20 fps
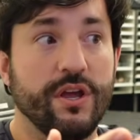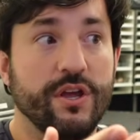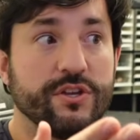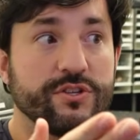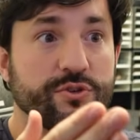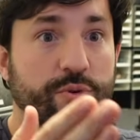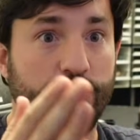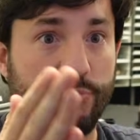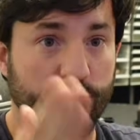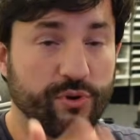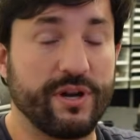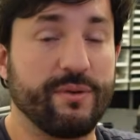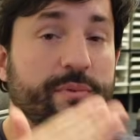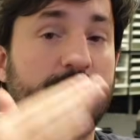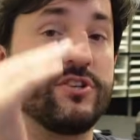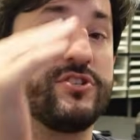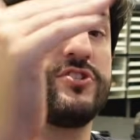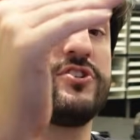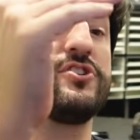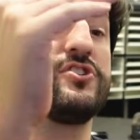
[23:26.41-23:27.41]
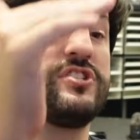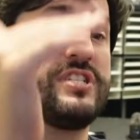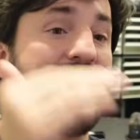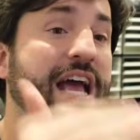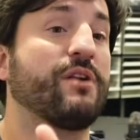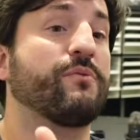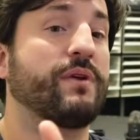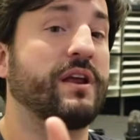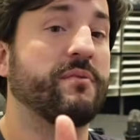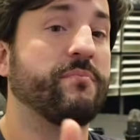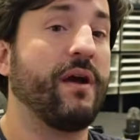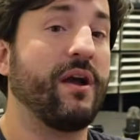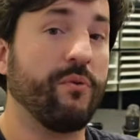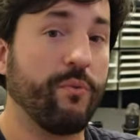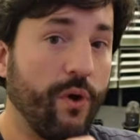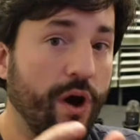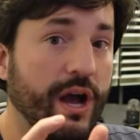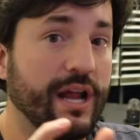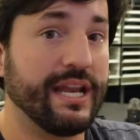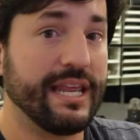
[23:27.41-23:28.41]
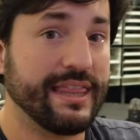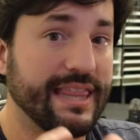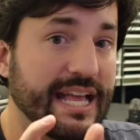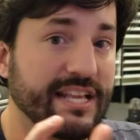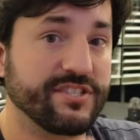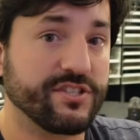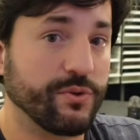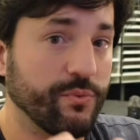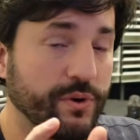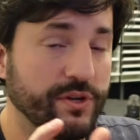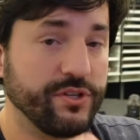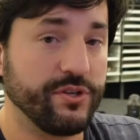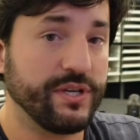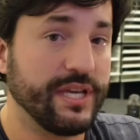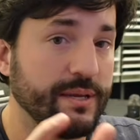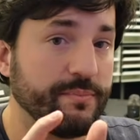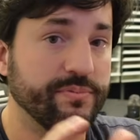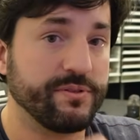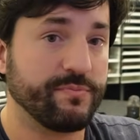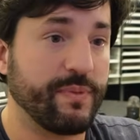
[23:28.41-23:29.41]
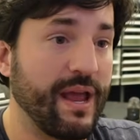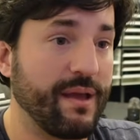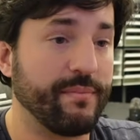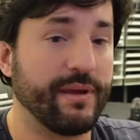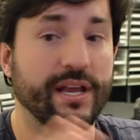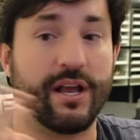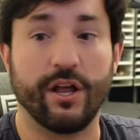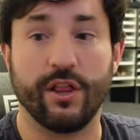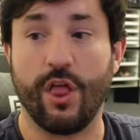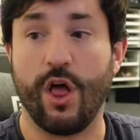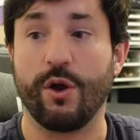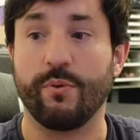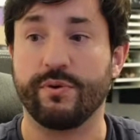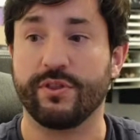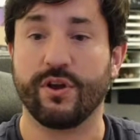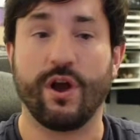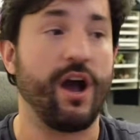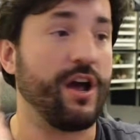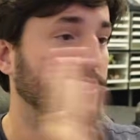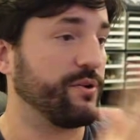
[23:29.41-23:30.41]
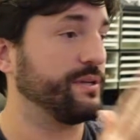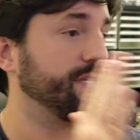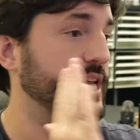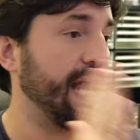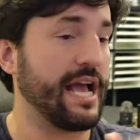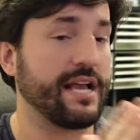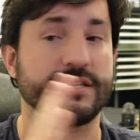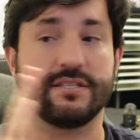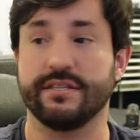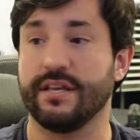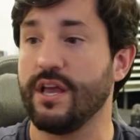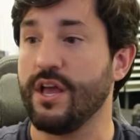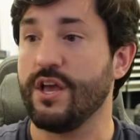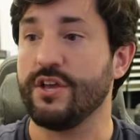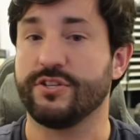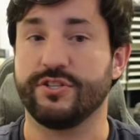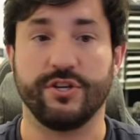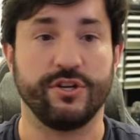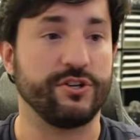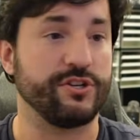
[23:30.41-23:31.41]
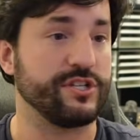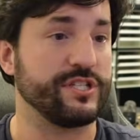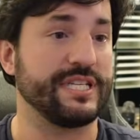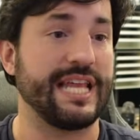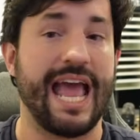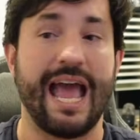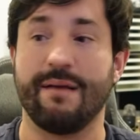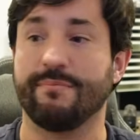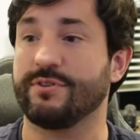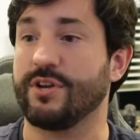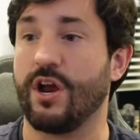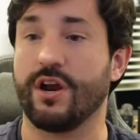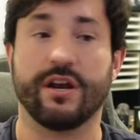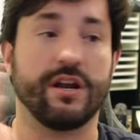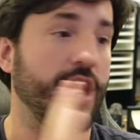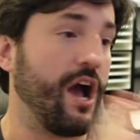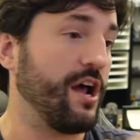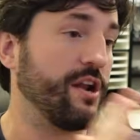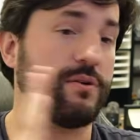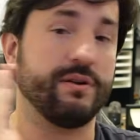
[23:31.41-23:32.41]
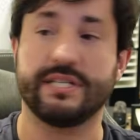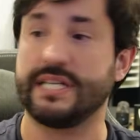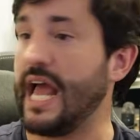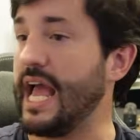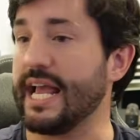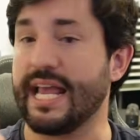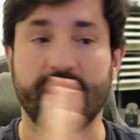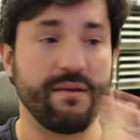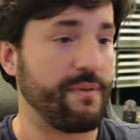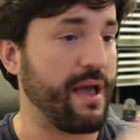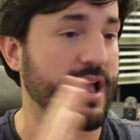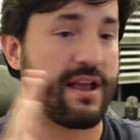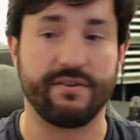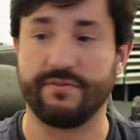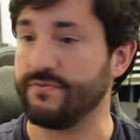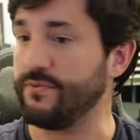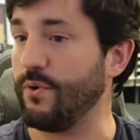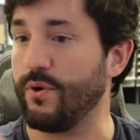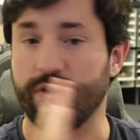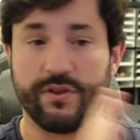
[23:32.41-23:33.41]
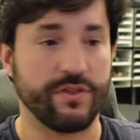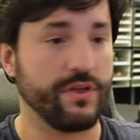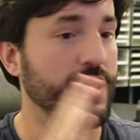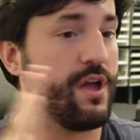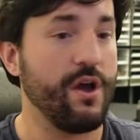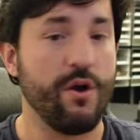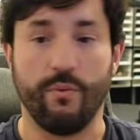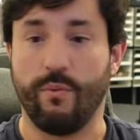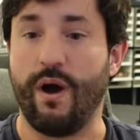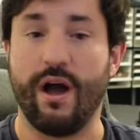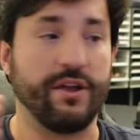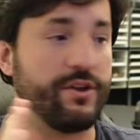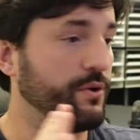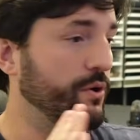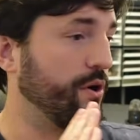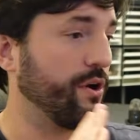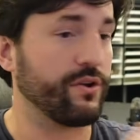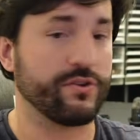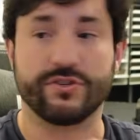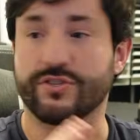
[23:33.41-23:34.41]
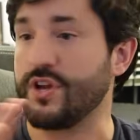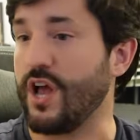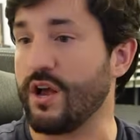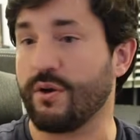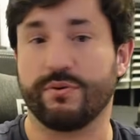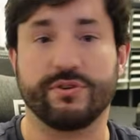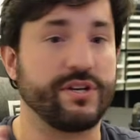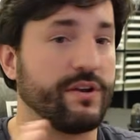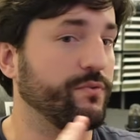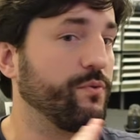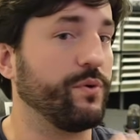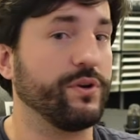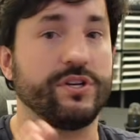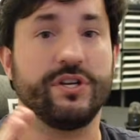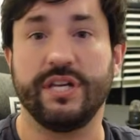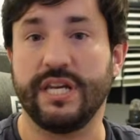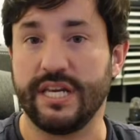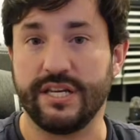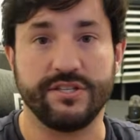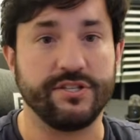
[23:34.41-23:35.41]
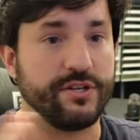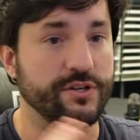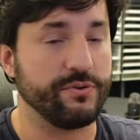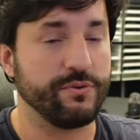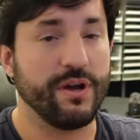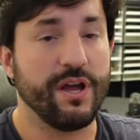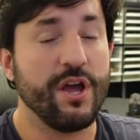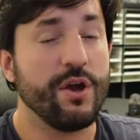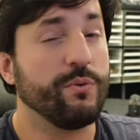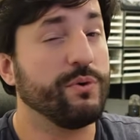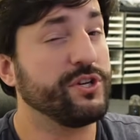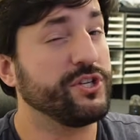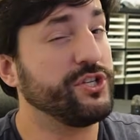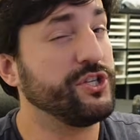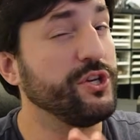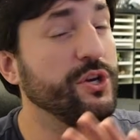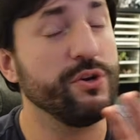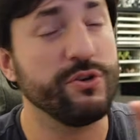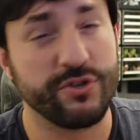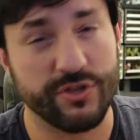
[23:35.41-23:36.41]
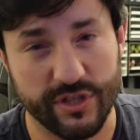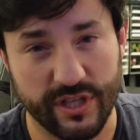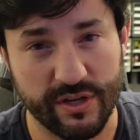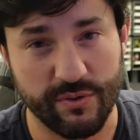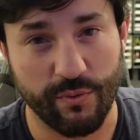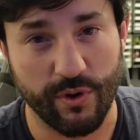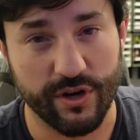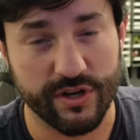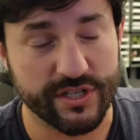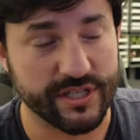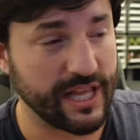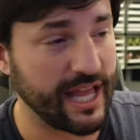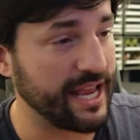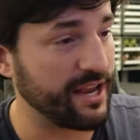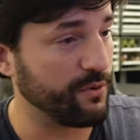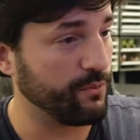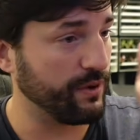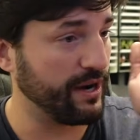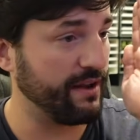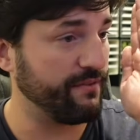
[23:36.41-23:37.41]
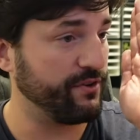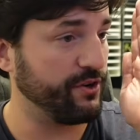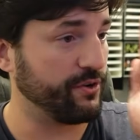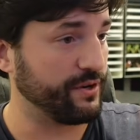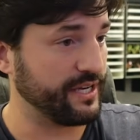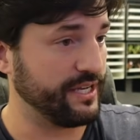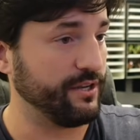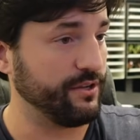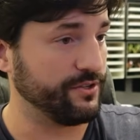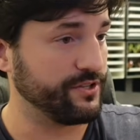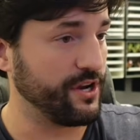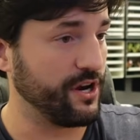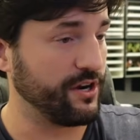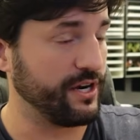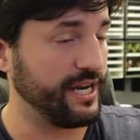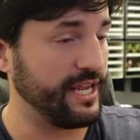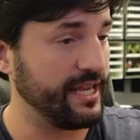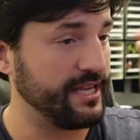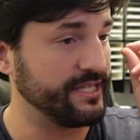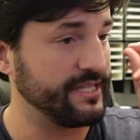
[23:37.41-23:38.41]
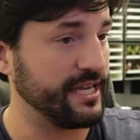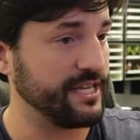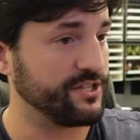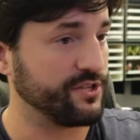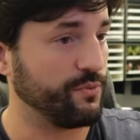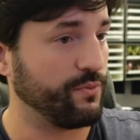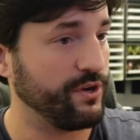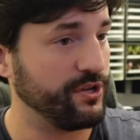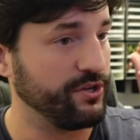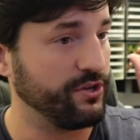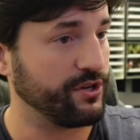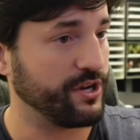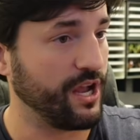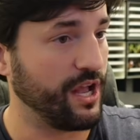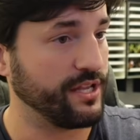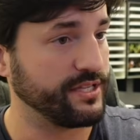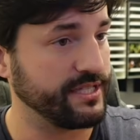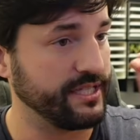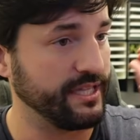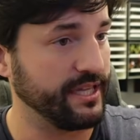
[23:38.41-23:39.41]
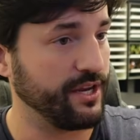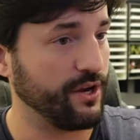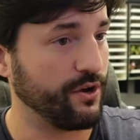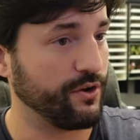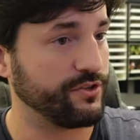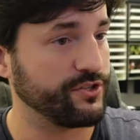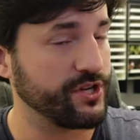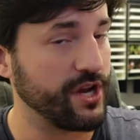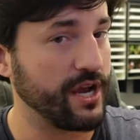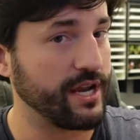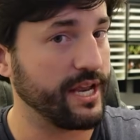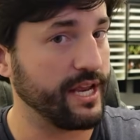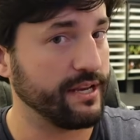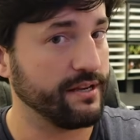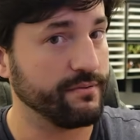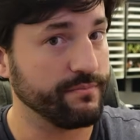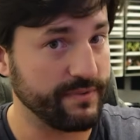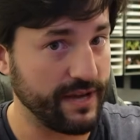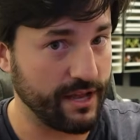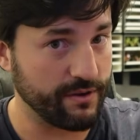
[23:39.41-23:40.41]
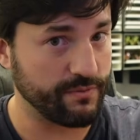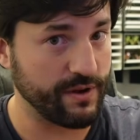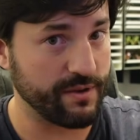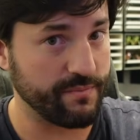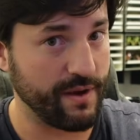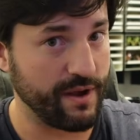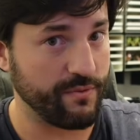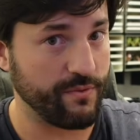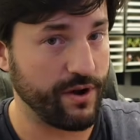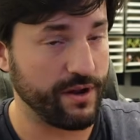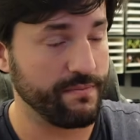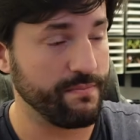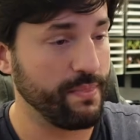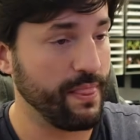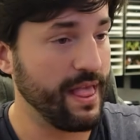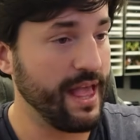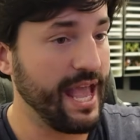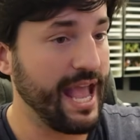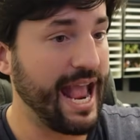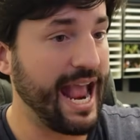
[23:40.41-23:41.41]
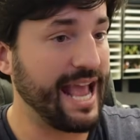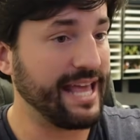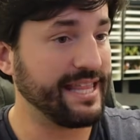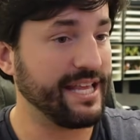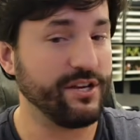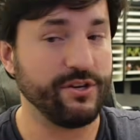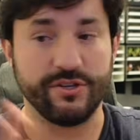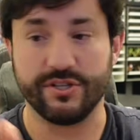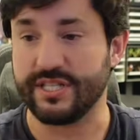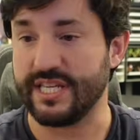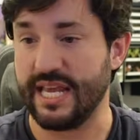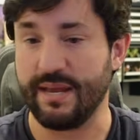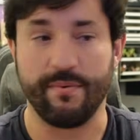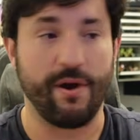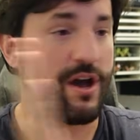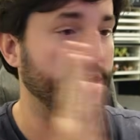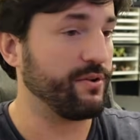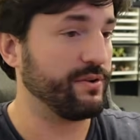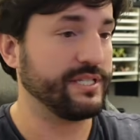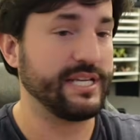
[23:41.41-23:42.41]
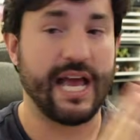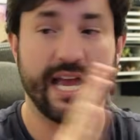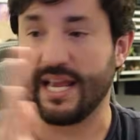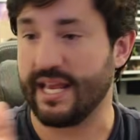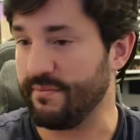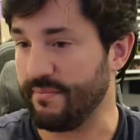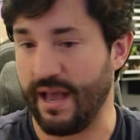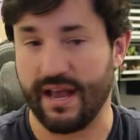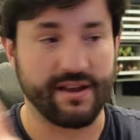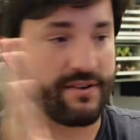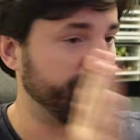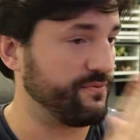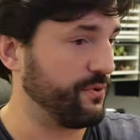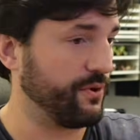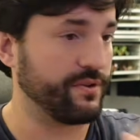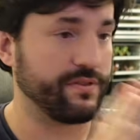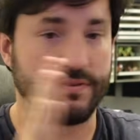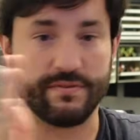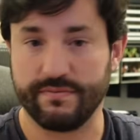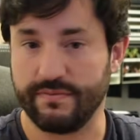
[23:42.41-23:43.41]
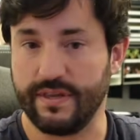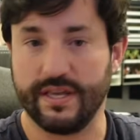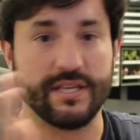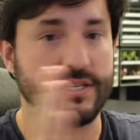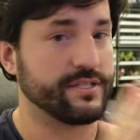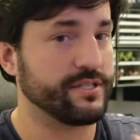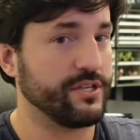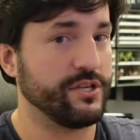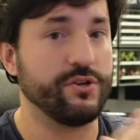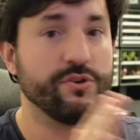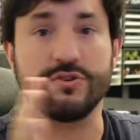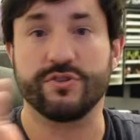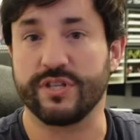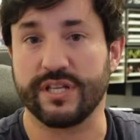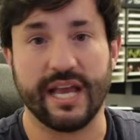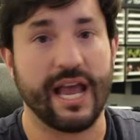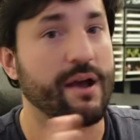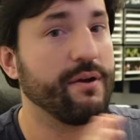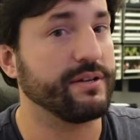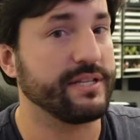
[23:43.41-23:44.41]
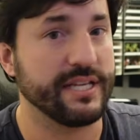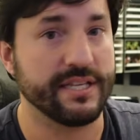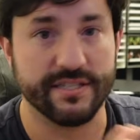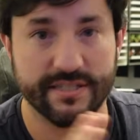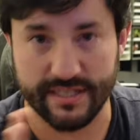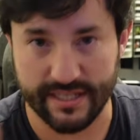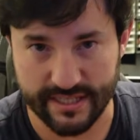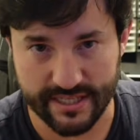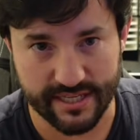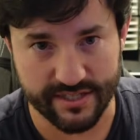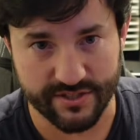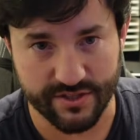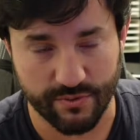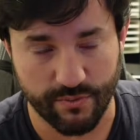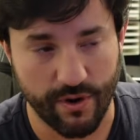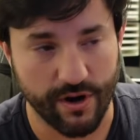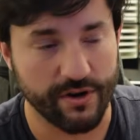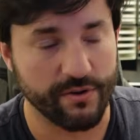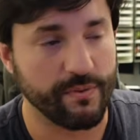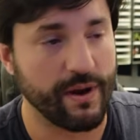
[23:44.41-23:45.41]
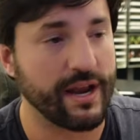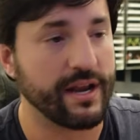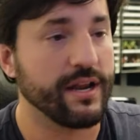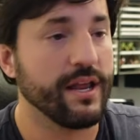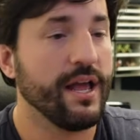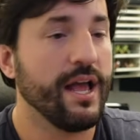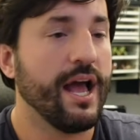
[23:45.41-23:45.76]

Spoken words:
So pretty much just downrank by 1, and that's the one you keep spamming along with your auto attacks. So you're just tab target auto attacking back and forth while you earth shock whichever one you need to, which usually works like whatever your kill target is the one you're constantly earth shocking, downrank by 1, and then you just keep auto attacking back and forth. Is usually how it tends to work, right?